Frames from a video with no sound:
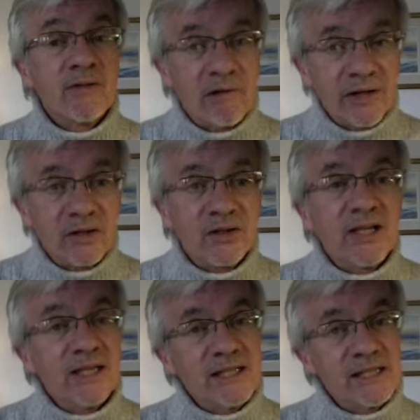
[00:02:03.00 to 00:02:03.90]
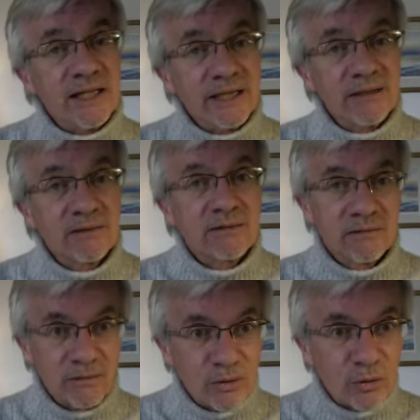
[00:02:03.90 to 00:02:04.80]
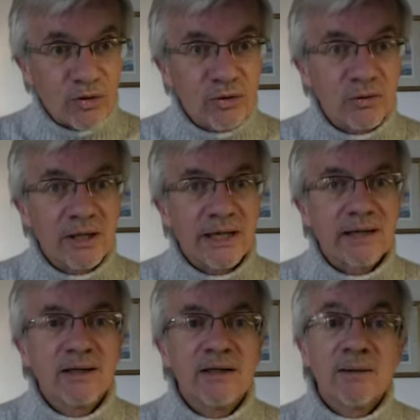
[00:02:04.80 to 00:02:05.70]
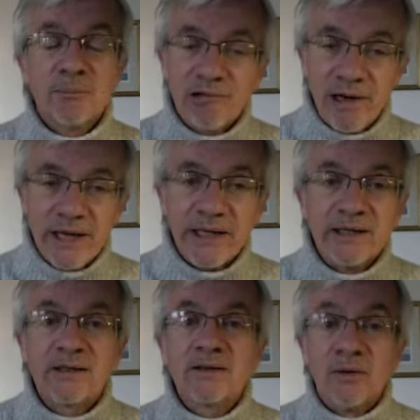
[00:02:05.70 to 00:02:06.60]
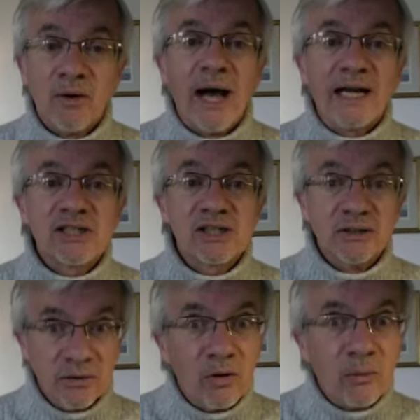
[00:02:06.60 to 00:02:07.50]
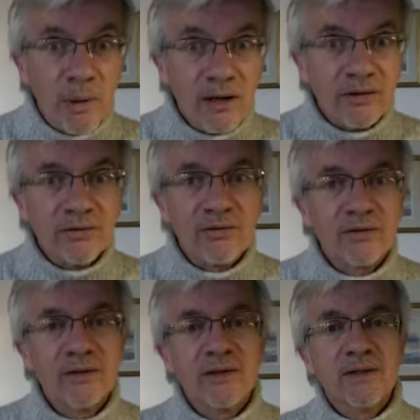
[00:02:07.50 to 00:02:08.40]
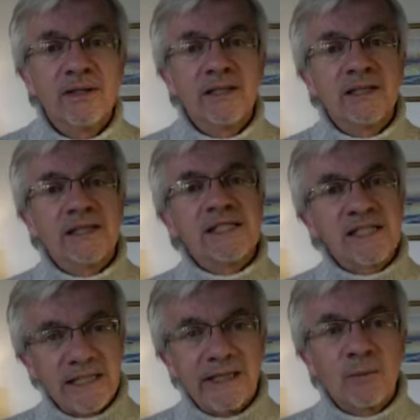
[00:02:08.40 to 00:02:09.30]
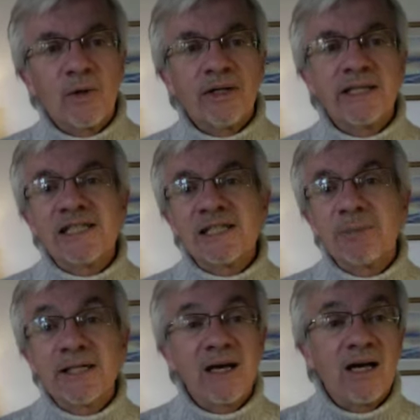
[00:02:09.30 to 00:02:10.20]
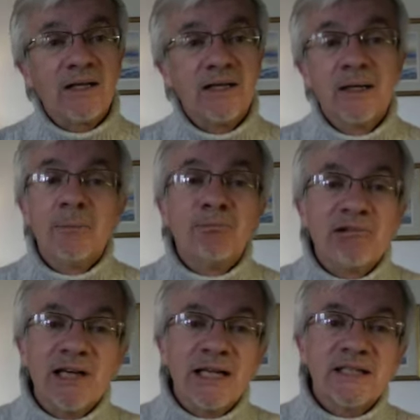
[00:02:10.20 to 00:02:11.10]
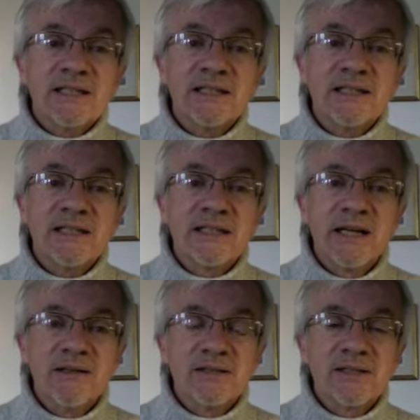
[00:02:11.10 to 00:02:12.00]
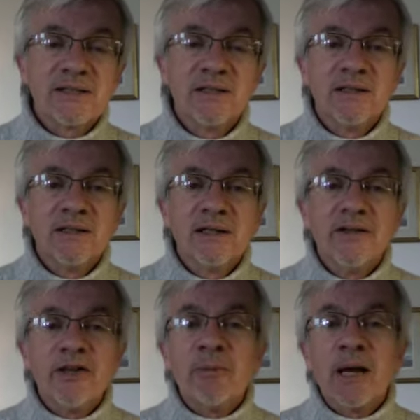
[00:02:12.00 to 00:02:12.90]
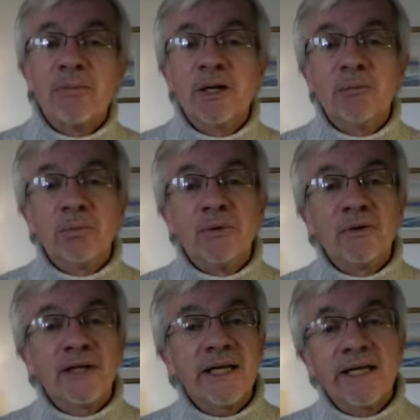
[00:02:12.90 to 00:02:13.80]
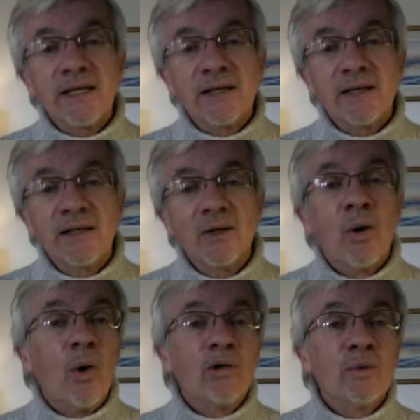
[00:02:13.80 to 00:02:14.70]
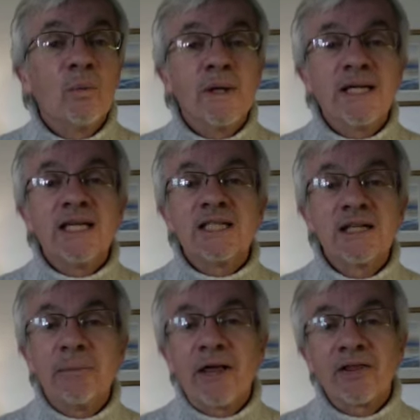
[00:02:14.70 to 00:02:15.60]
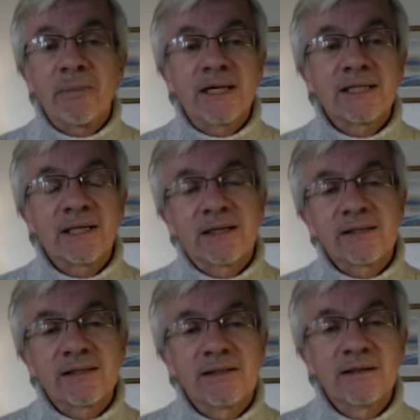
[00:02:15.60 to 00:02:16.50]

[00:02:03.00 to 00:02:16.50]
very good at listening or talking, praying or action or both, seeing what needs to be done, brilliant at details. You might be a born healer or a whiz at mathematics.